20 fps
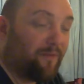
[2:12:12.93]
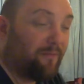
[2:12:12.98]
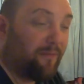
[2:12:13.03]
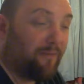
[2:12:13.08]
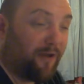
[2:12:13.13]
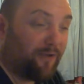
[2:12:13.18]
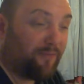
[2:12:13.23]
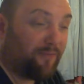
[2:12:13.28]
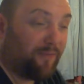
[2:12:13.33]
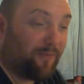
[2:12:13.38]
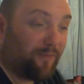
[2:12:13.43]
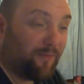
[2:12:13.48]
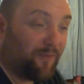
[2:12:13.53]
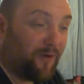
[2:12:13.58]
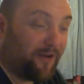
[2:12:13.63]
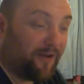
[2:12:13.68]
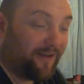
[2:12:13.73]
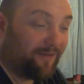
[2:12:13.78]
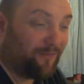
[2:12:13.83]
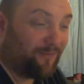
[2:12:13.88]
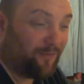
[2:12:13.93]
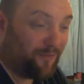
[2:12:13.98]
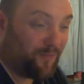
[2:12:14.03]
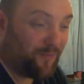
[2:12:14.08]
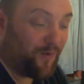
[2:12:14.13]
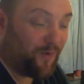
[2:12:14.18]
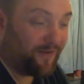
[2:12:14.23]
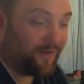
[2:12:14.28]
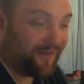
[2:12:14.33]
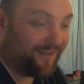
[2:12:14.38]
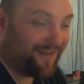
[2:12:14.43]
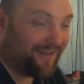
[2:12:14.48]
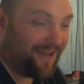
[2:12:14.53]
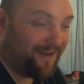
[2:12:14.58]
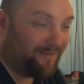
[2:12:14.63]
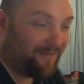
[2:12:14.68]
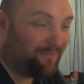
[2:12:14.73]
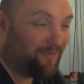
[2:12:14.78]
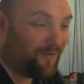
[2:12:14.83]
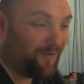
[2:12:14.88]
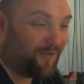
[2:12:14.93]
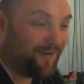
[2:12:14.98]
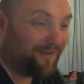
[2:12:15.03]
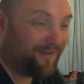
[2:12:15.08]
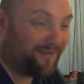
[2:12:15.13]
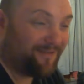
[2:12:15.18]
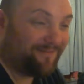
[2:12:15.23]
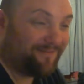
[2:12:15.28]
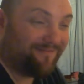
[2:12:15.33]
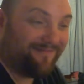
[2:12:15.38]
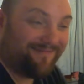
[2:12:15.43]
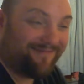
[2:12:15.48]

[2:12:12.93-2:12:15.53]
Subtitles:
Most people would want a gun purely to